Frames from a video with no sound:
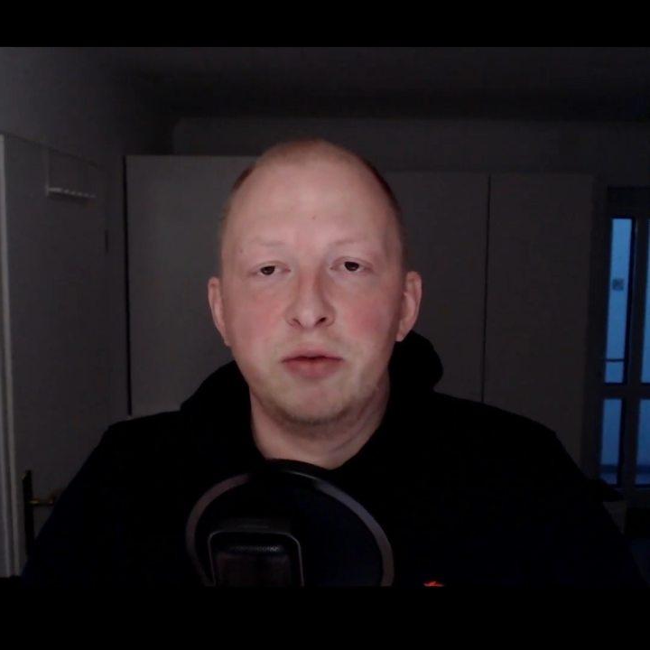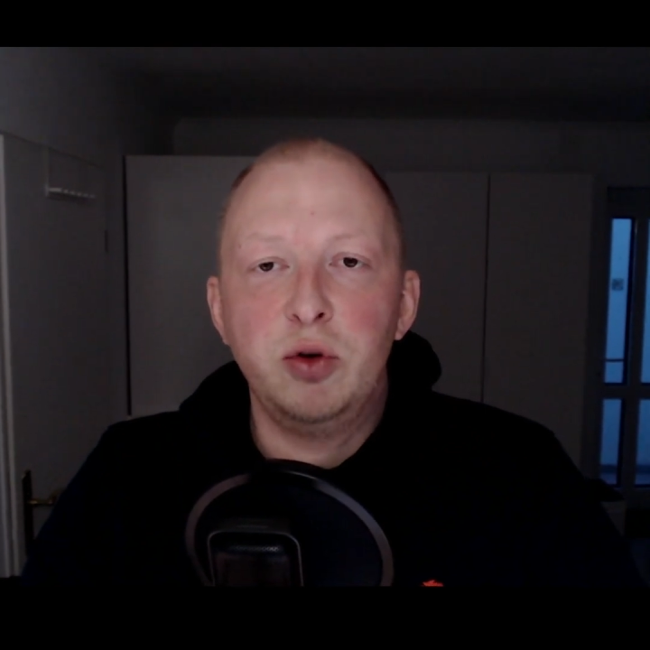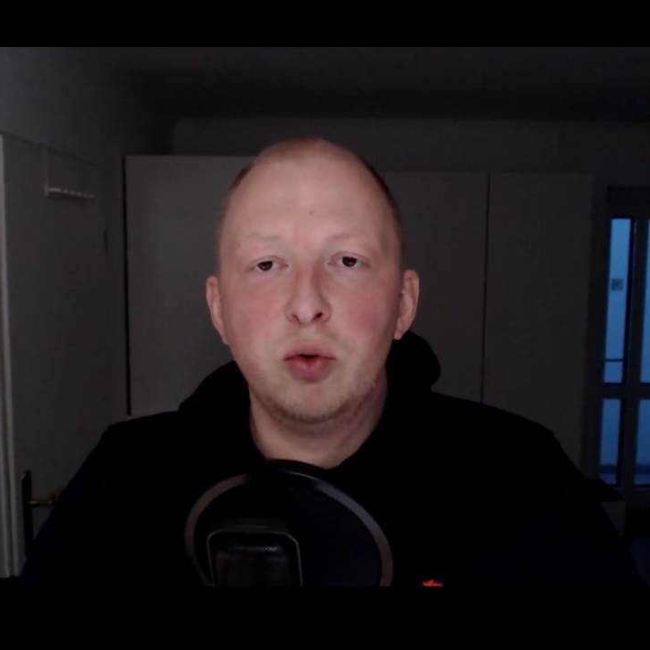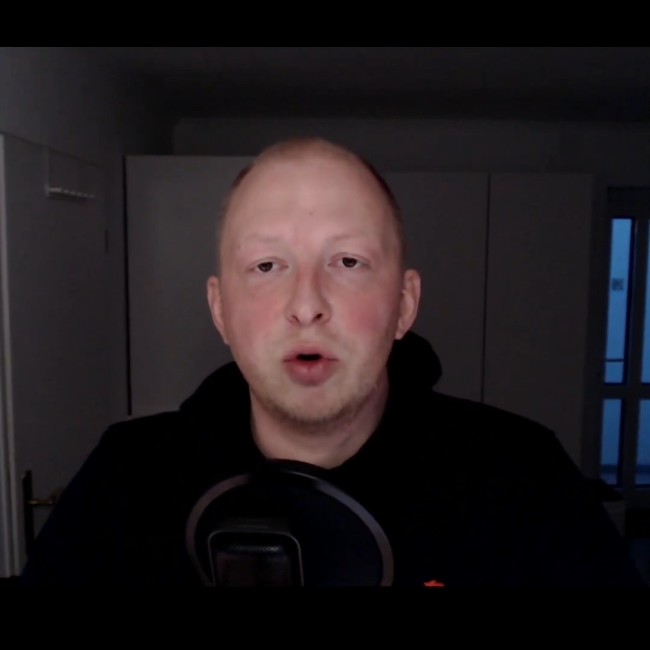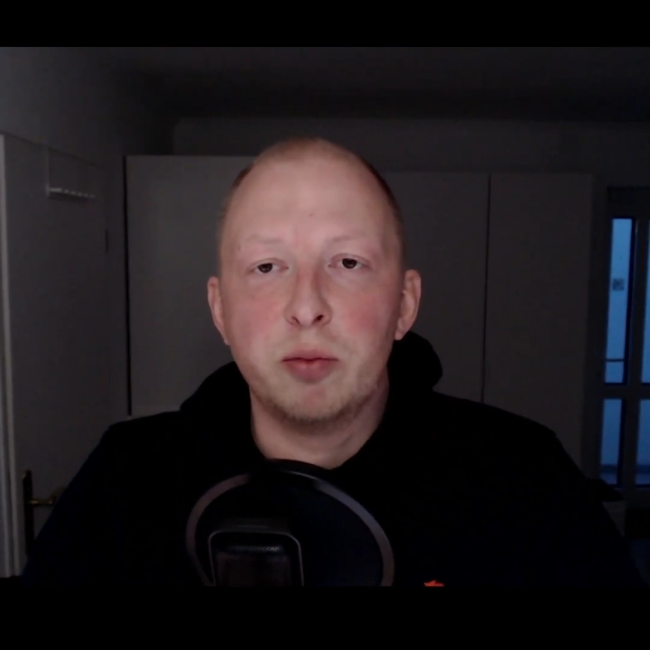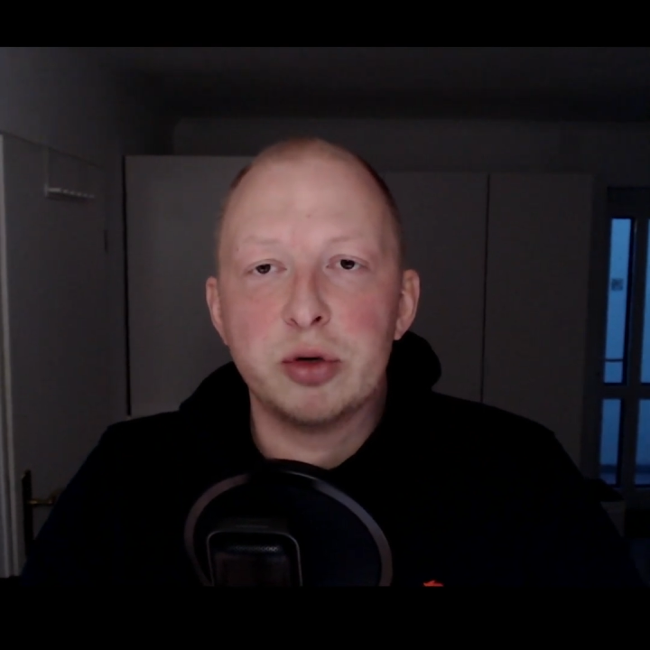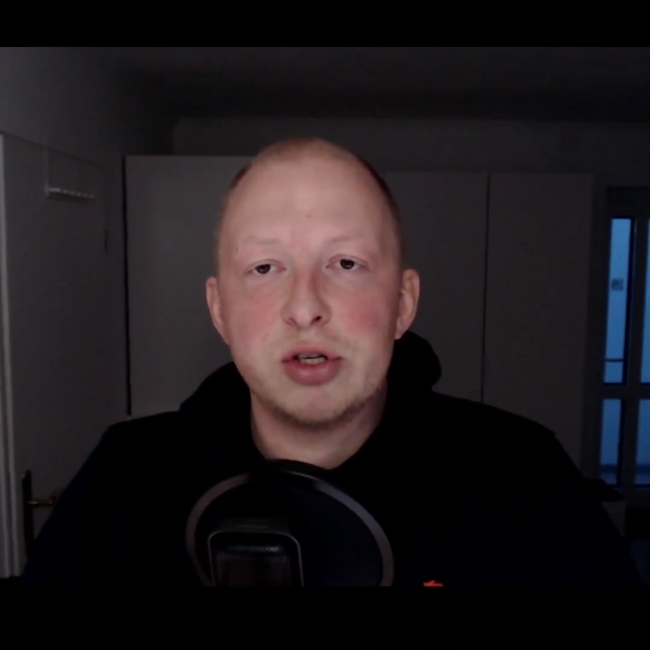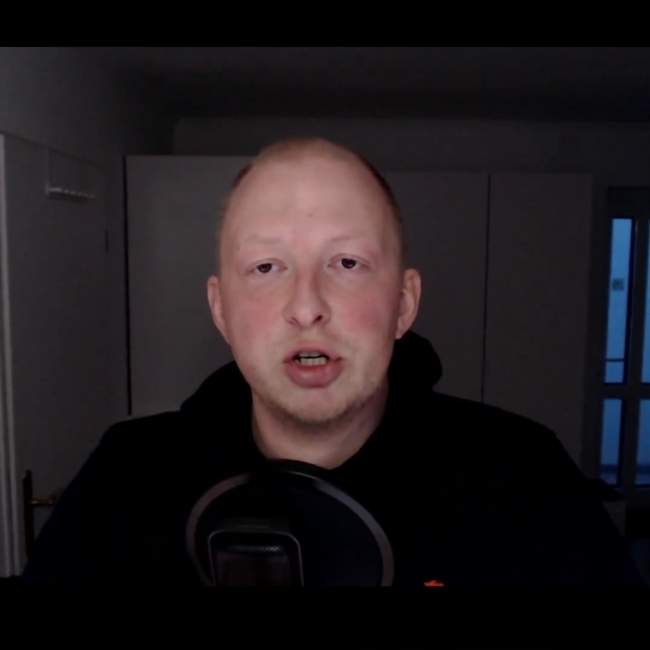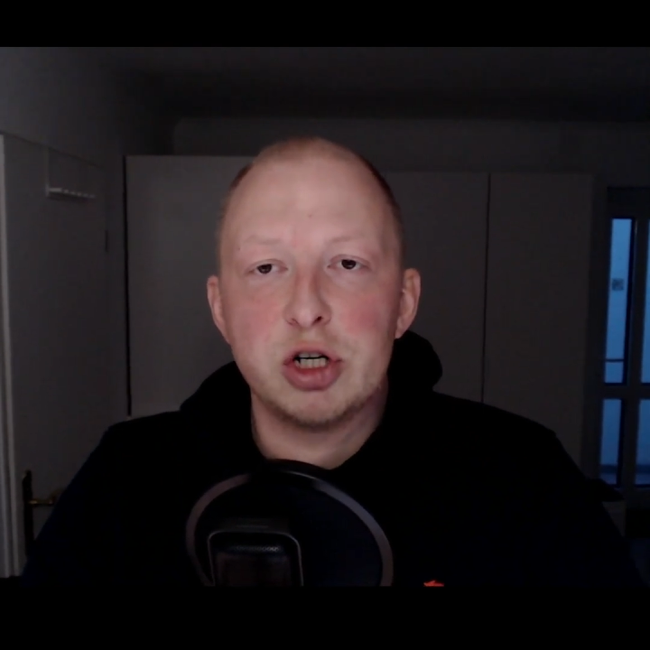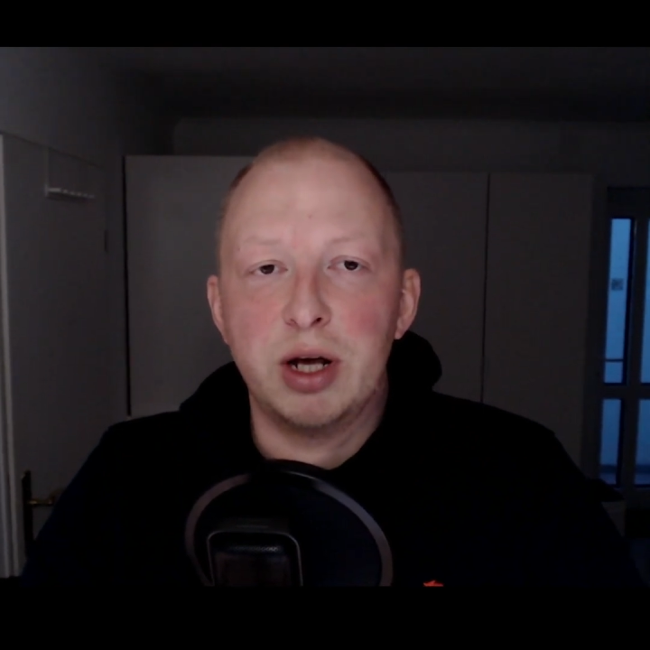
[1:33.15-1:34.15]
View
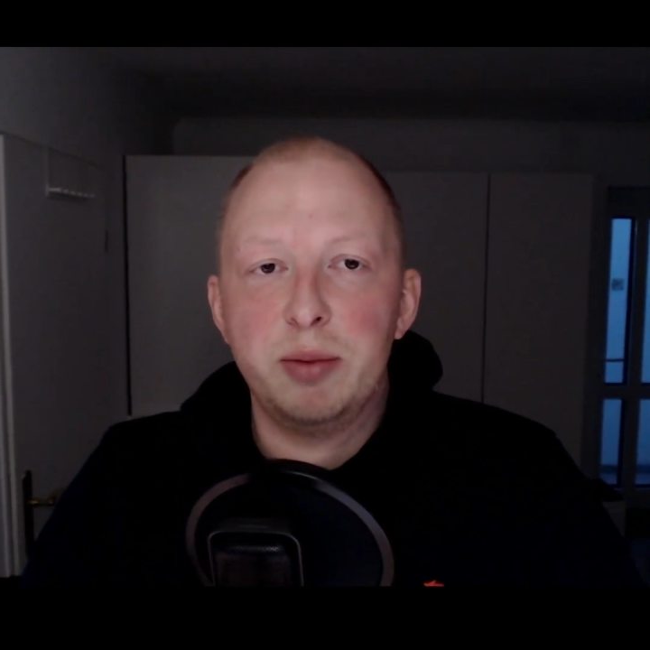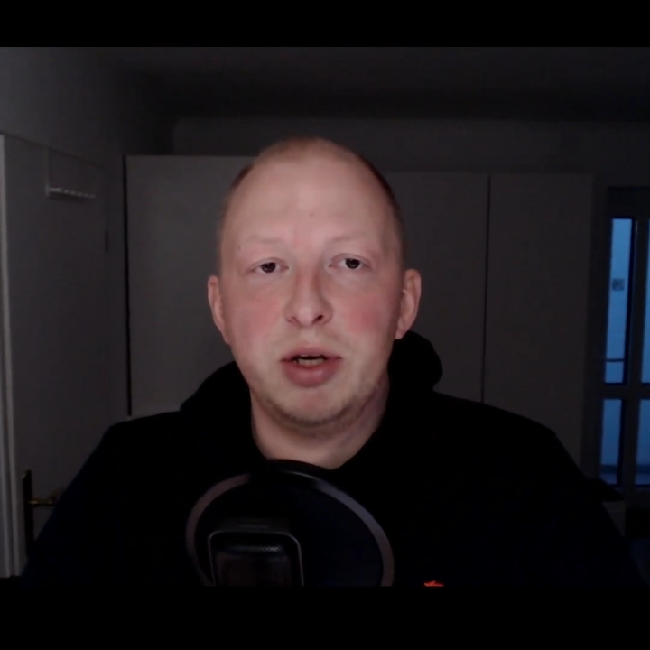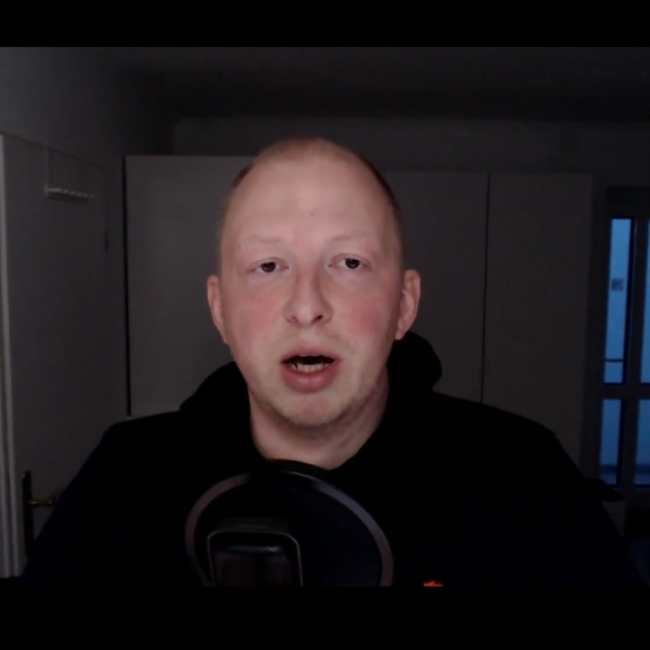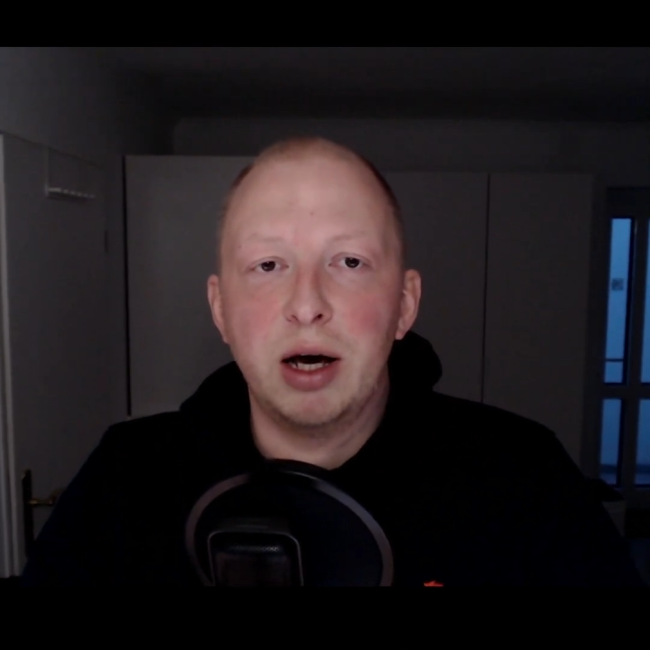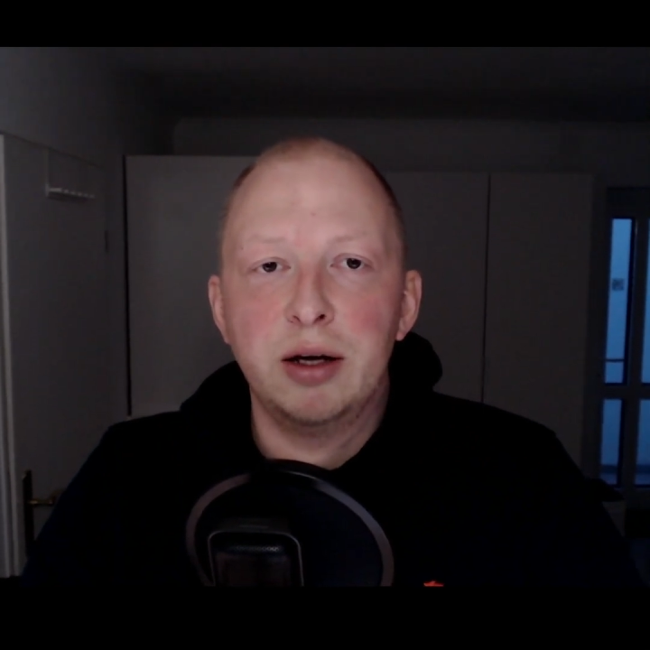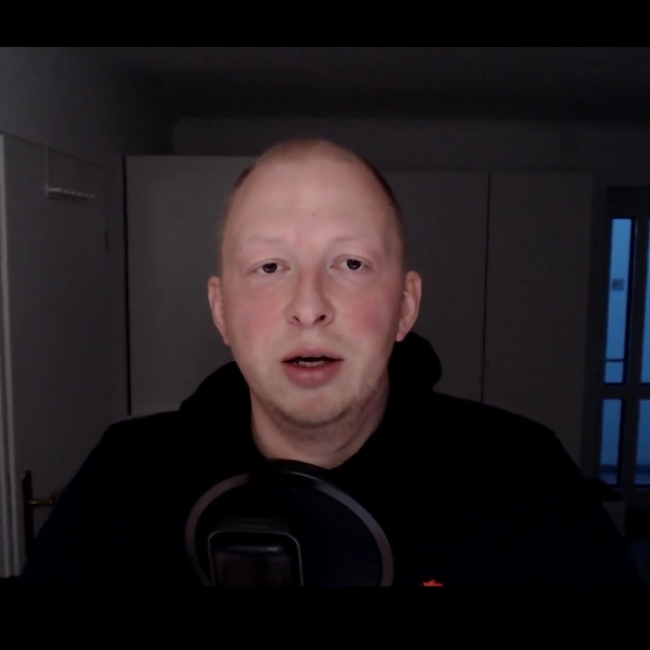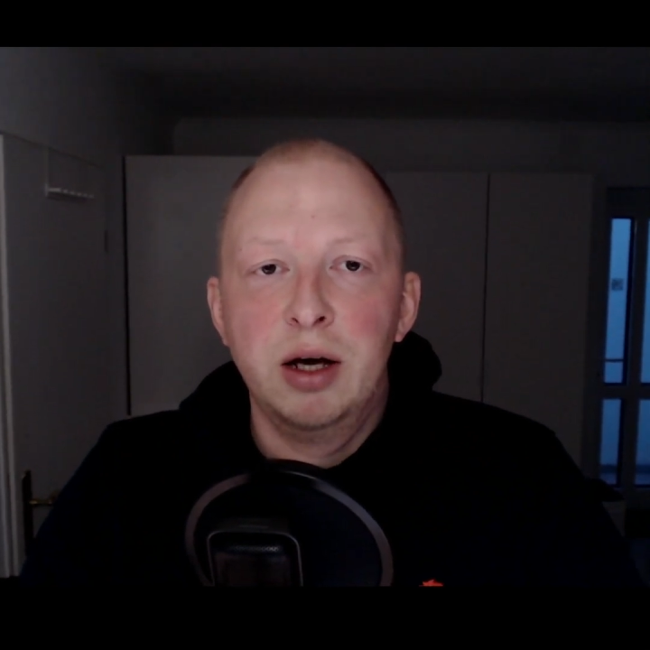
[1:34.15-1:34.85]
Composition API,